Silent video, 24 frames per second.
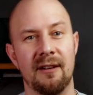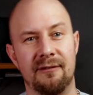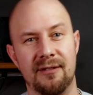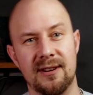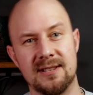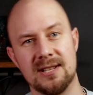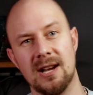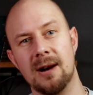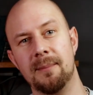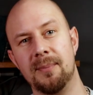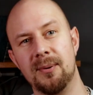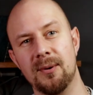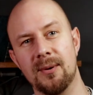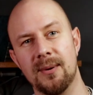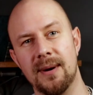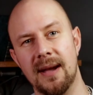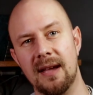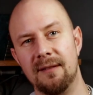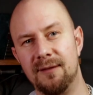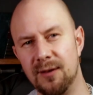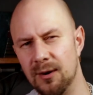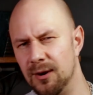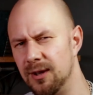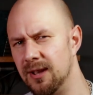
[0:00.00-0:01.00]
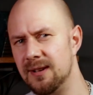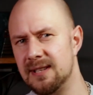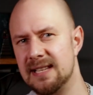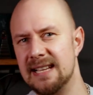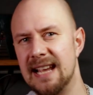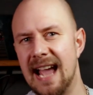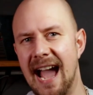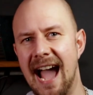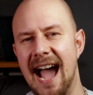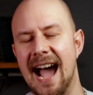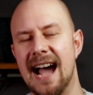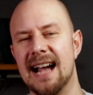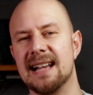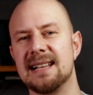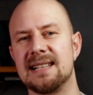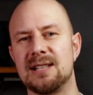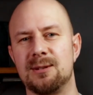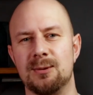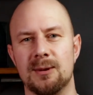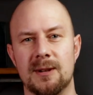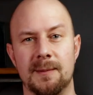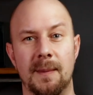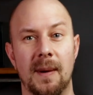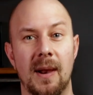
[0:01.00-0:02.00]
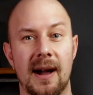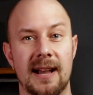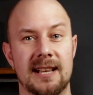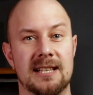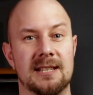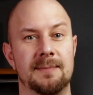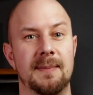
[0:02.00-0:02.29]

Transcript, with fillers: For example, if you're using has to apply